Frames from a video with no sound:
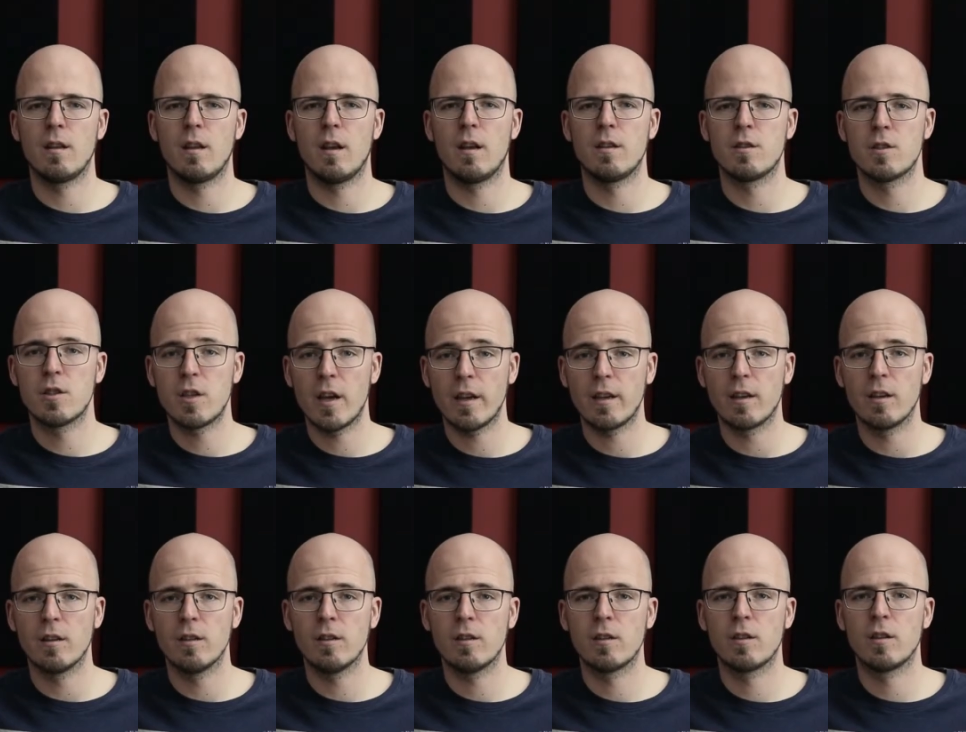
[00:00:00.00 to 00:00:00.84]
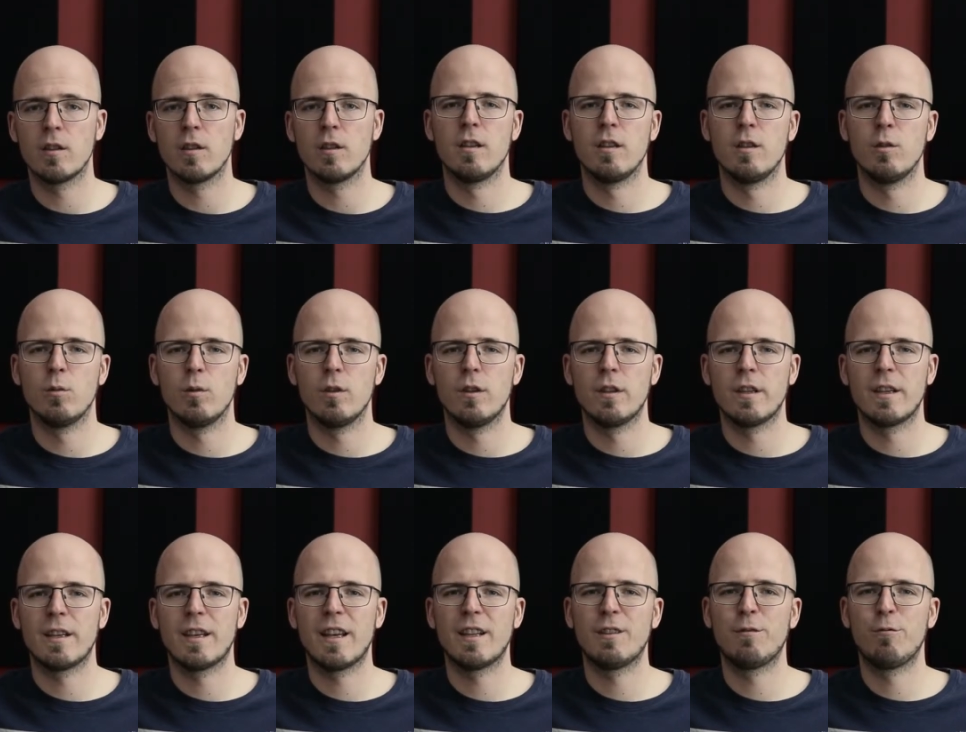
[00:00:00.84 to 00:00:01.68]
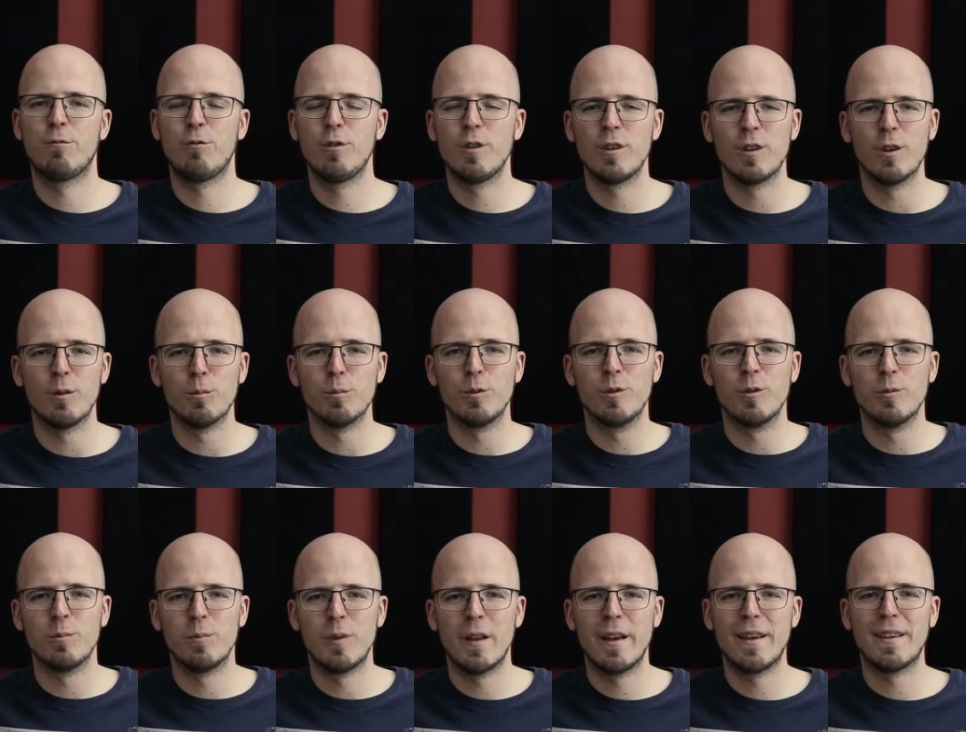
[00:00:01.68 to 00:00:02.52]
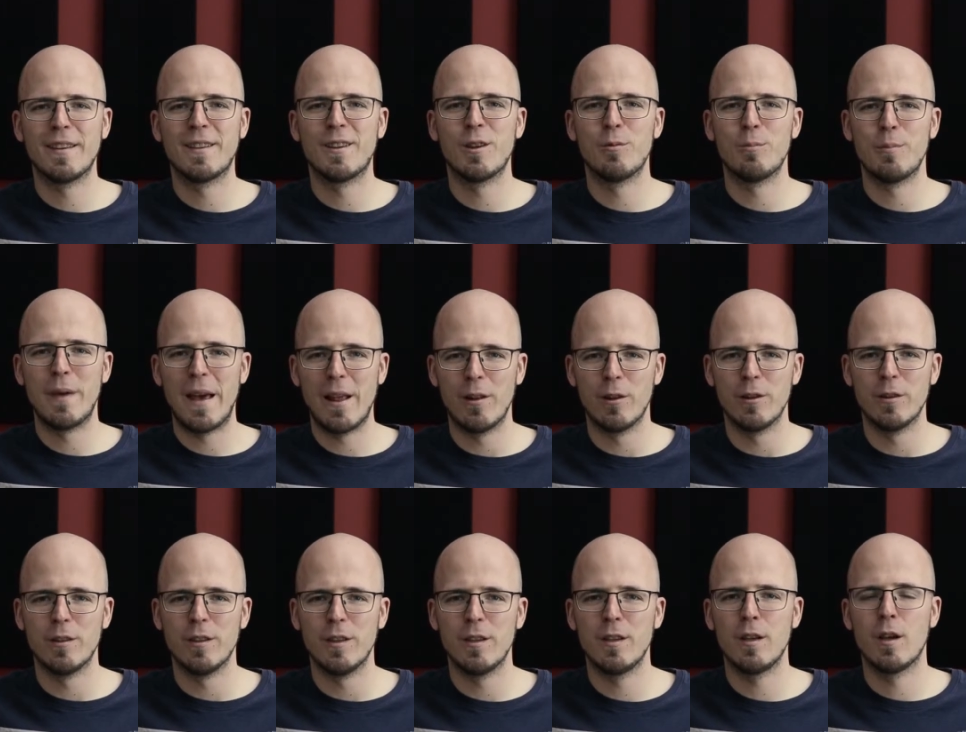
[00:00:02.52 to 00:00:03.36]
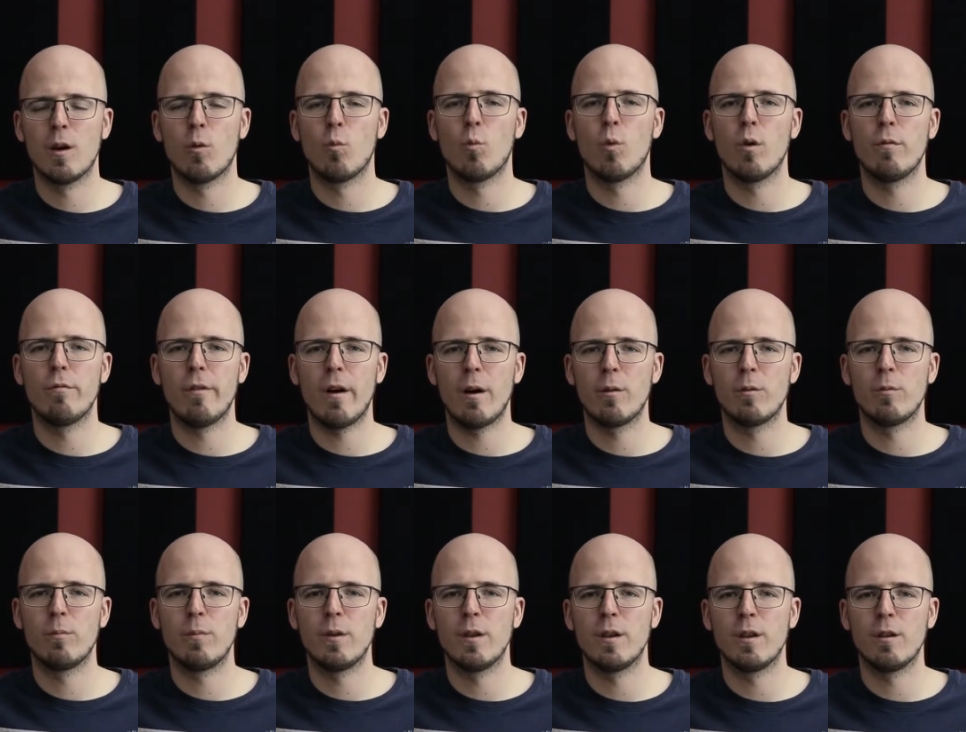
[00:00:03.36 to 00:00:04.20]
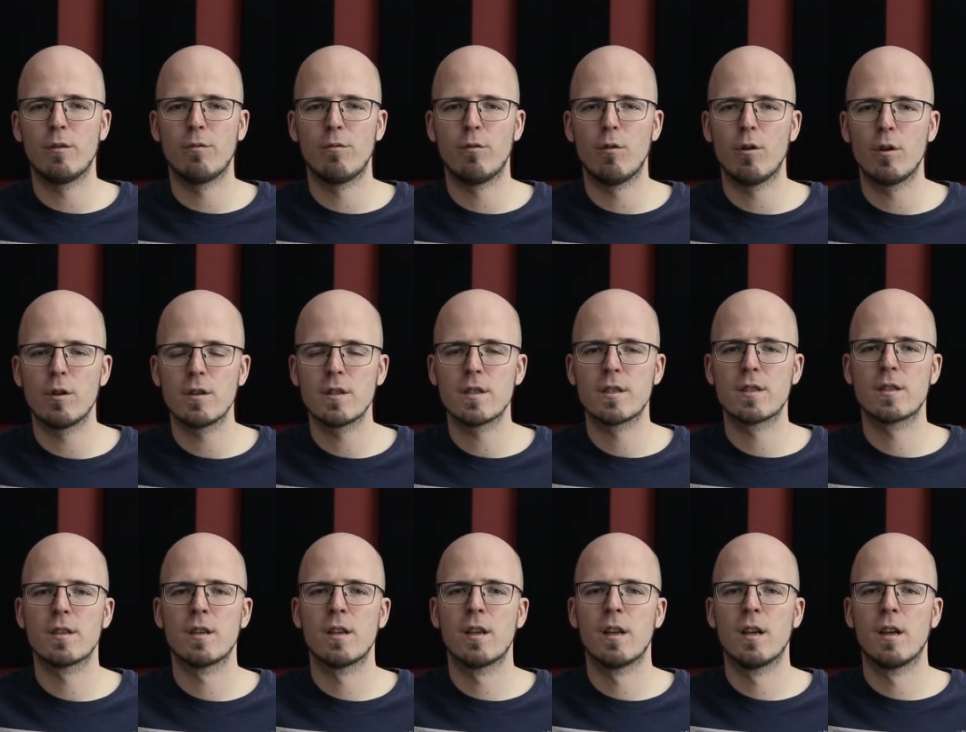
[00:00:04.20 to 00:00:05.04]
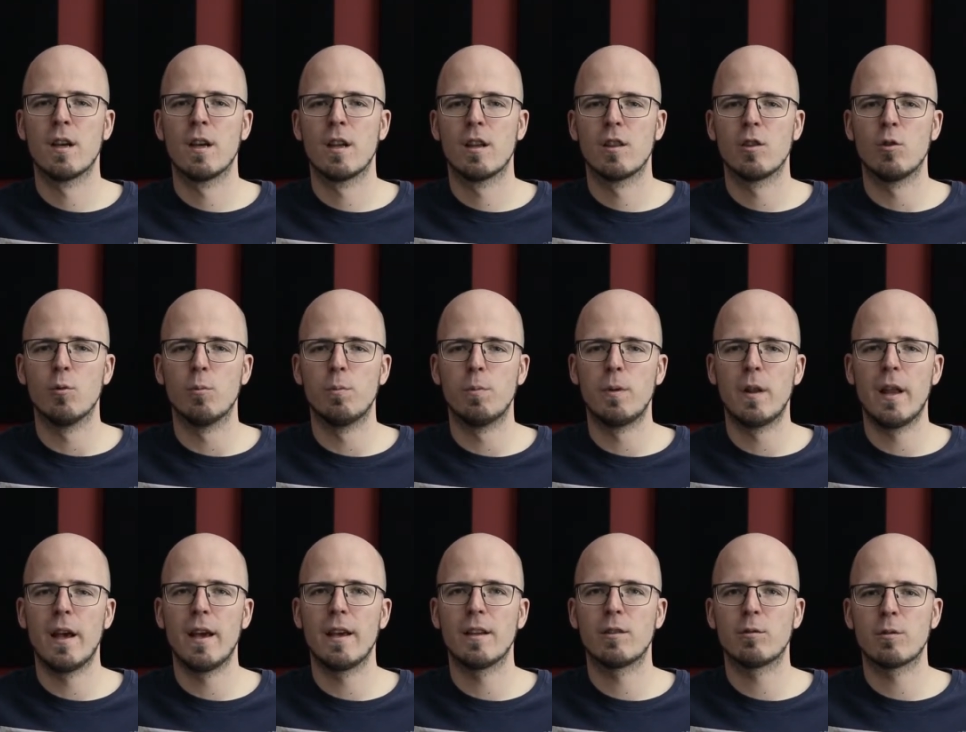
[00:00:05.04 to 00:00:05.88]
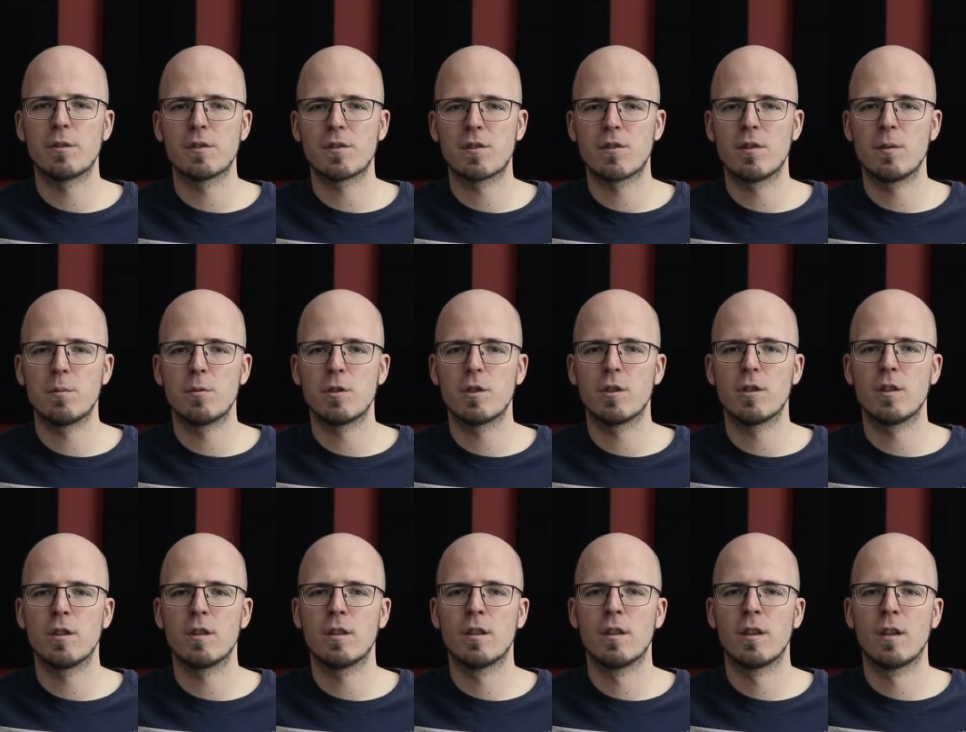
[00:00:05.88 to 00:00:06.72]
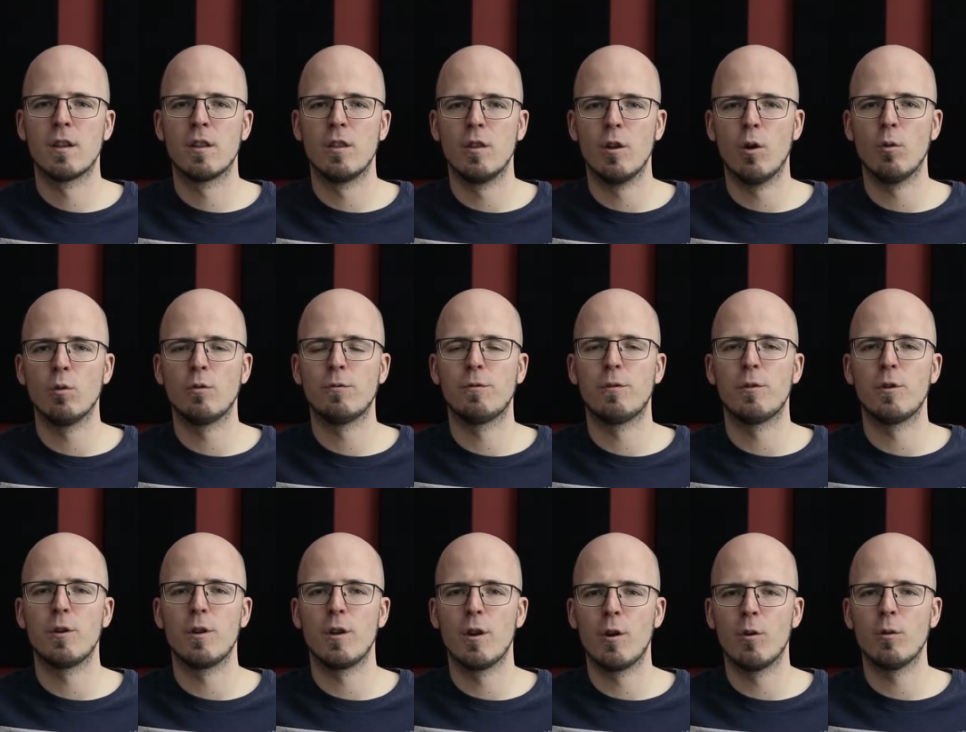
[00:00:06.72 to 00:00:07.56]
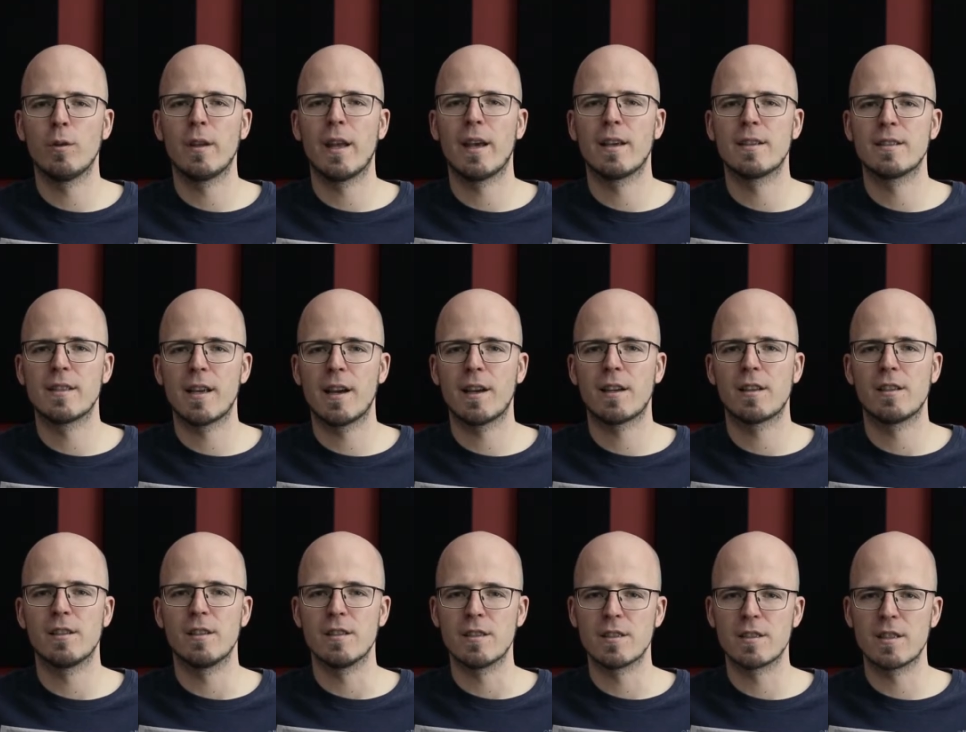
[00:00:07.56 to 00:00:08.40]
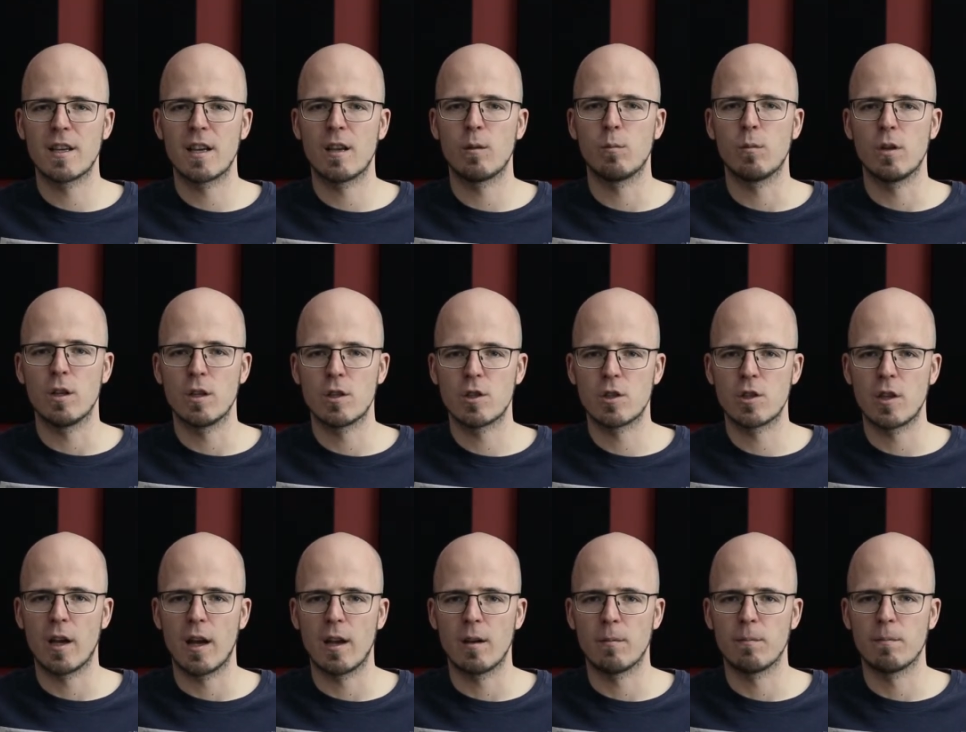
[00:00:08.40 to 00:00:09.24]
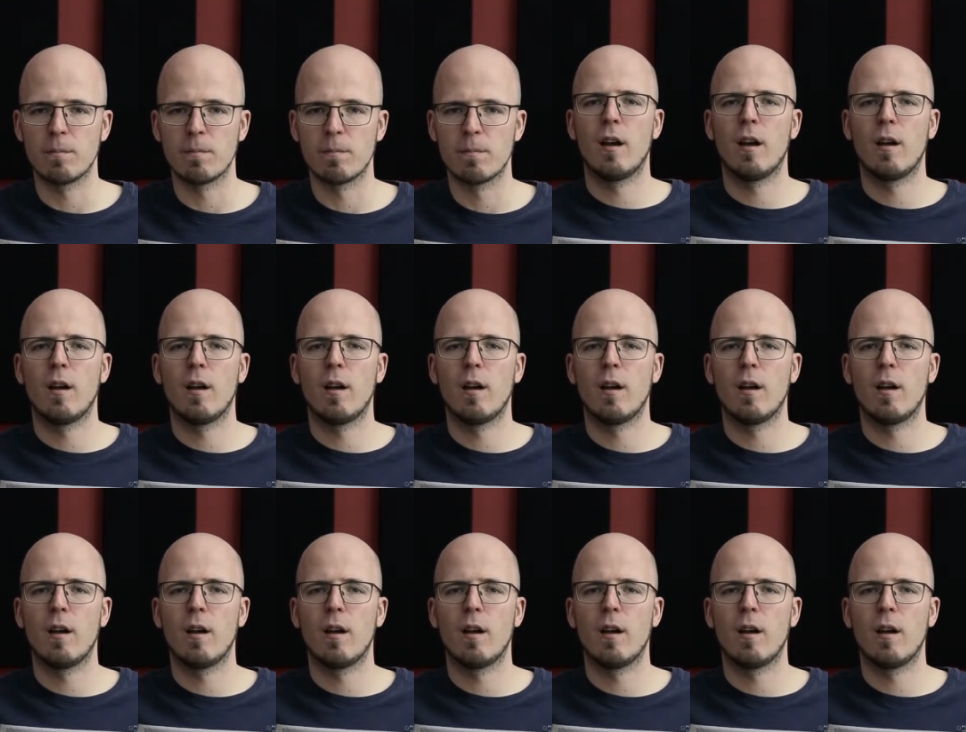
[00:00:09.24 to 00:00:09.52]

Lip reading: And second, you will get freedom to play the melody without being forced to play transcription note for note exactly the same each time.